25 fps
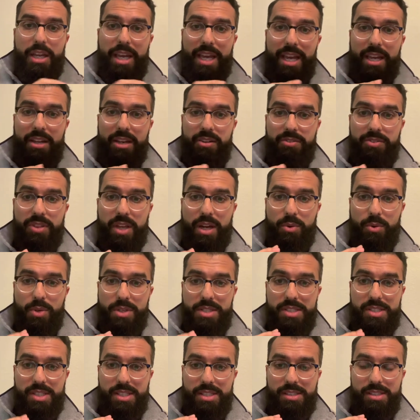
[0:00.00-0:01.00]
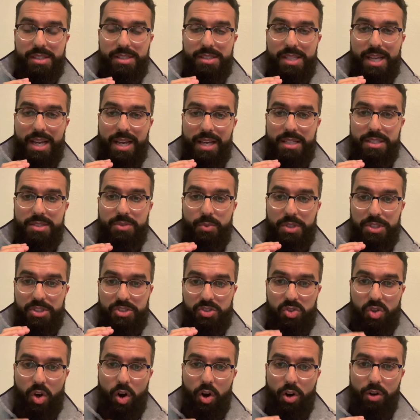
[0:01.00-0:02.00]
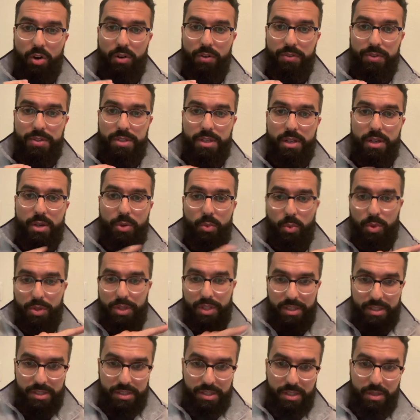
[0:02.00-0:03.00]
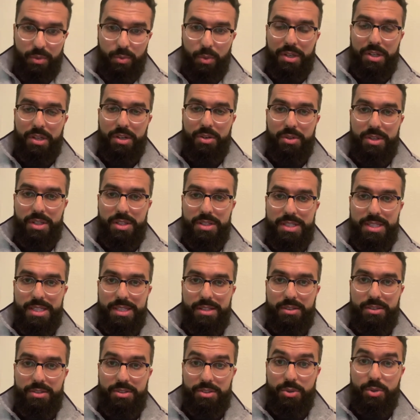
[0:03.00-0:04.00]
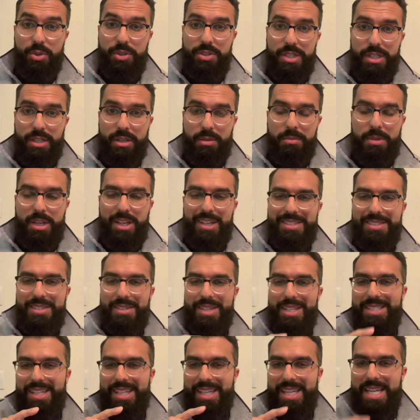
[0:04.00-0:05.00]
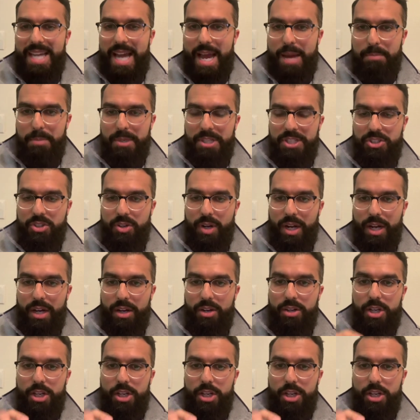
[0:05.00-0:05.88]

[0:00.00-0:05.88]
If that resistance has resolved, well, then it's going to want to go into the duodenum. So that's a capping trial.